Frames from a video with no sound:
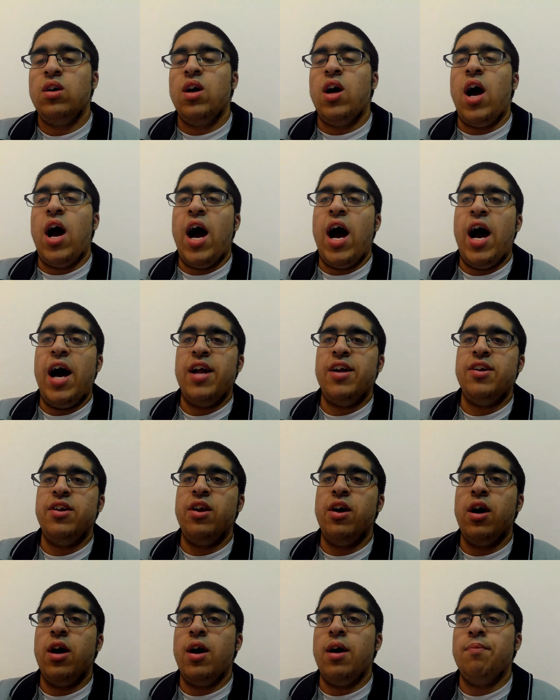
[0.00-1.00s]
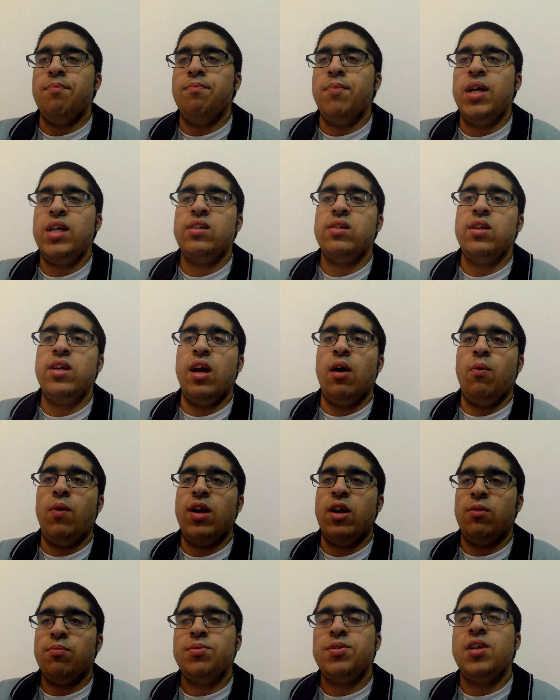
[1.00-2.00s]
And basically I
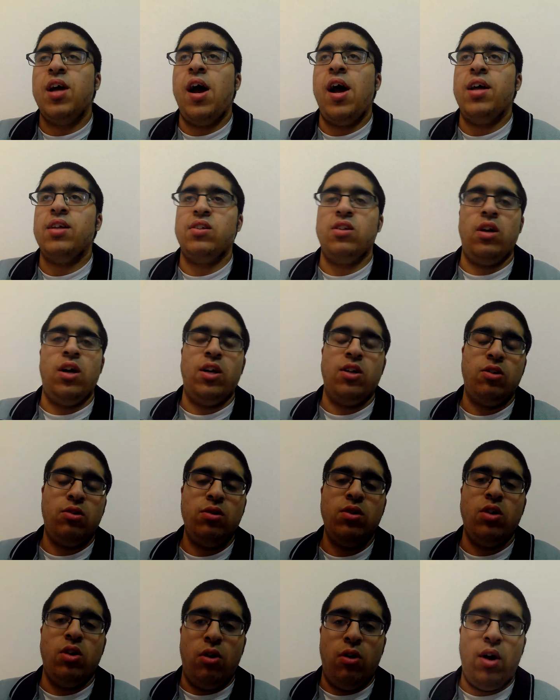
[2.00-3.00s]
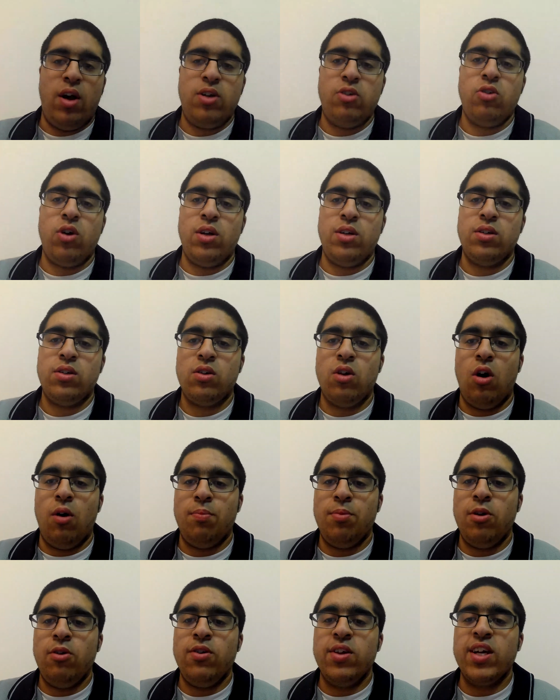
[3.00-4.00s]
went upstairs and I tried to start
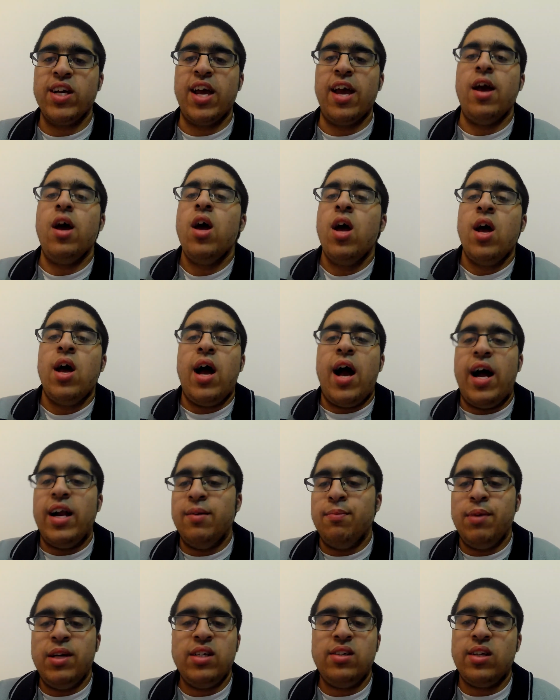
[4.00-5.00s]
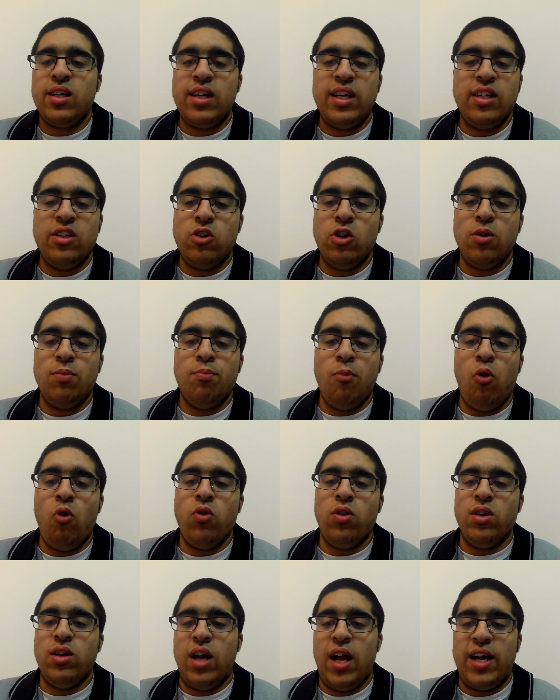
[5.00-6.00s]
uploading it, and it basically took more
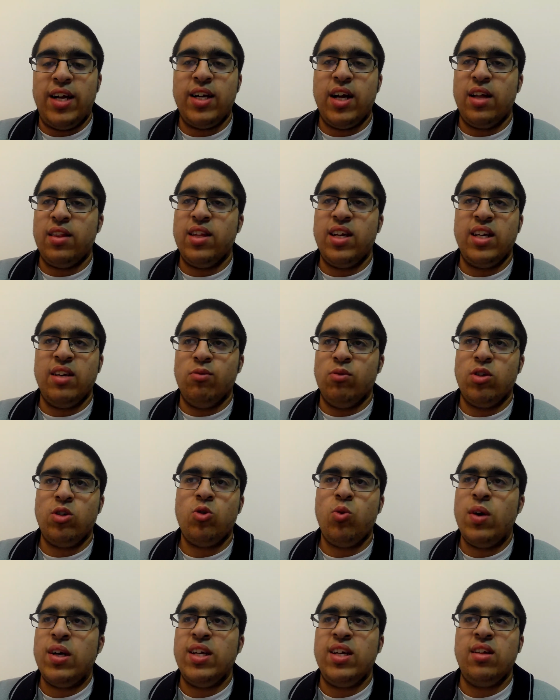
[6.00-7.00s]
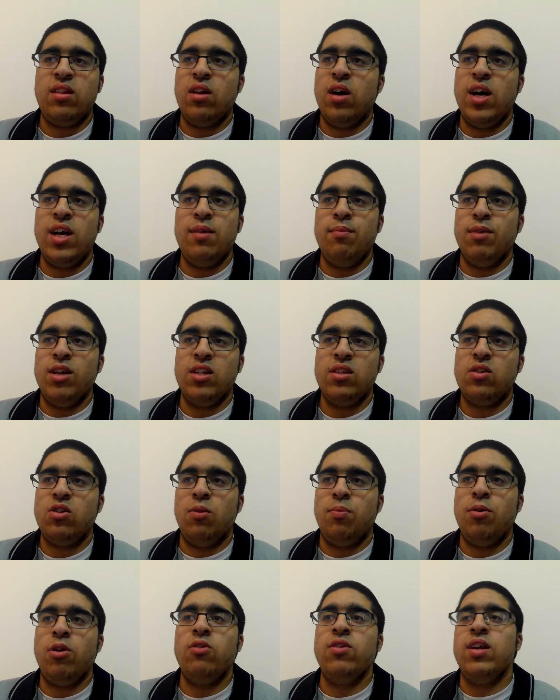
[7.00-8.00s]
than I think it was 20-30 minutes to
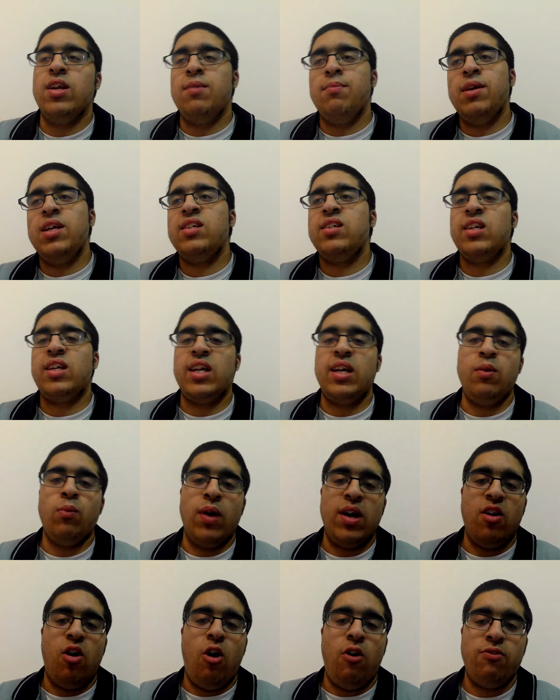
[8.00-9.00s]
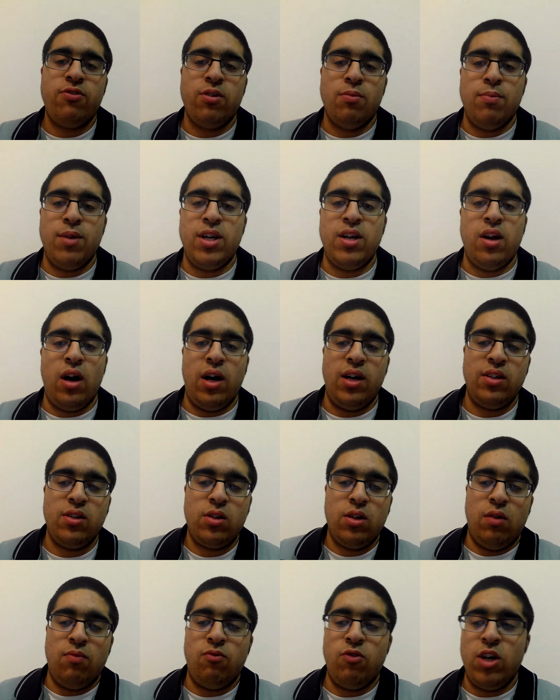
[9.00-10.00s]
upload, and it basically went after midnight.
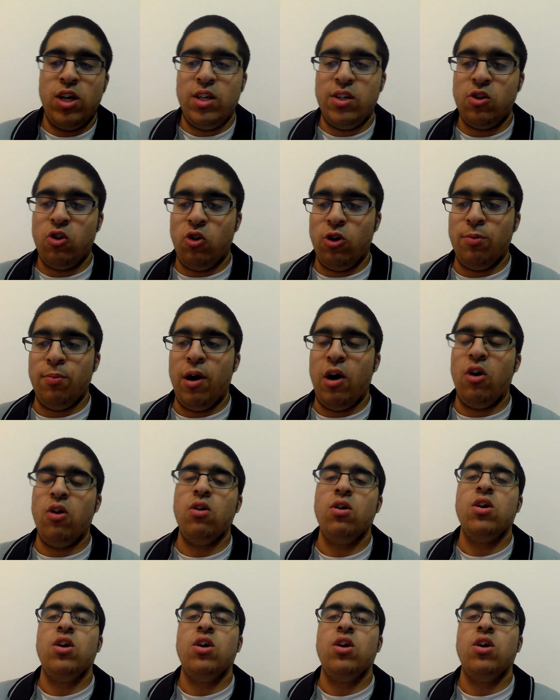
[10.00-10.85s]
So I'm really sorry about